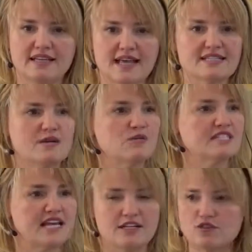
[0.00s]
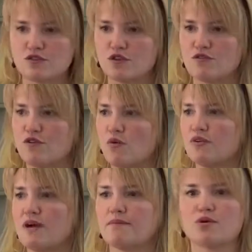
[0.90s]
get someone to enter their
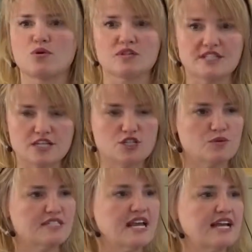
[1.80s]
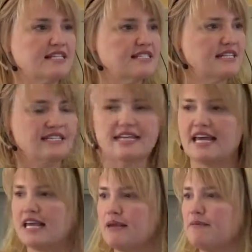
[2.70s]
phone number or send you a text and a
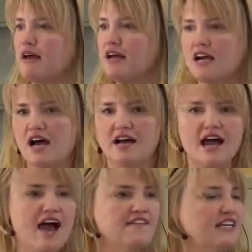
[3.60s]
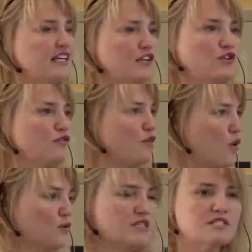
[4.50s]
name. Having it in your
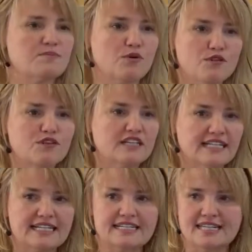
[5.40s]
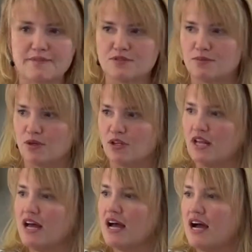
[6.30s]
phone is perfectly acceptable.
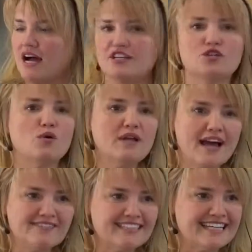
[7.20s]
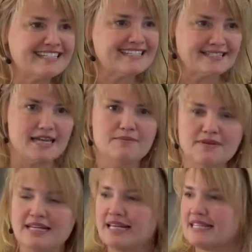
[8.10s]
You don't have to get a
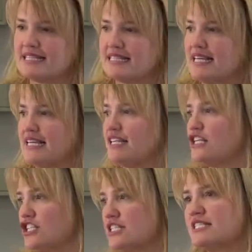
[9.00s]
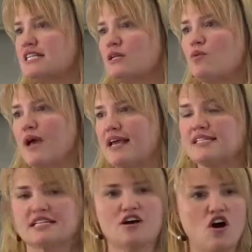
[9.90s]
statement at the scene. You just need a
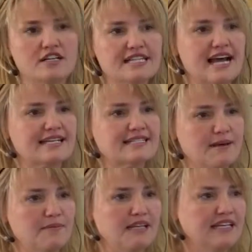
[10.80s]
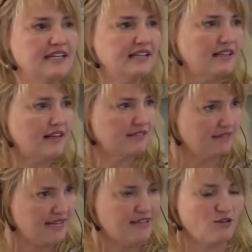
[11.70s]
way to contact somebody
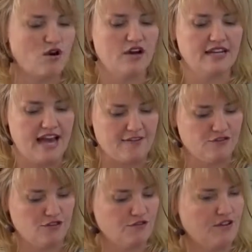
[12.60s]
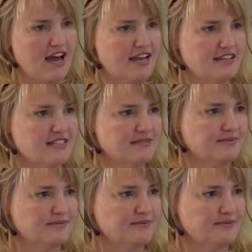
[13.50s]
later on after the fact.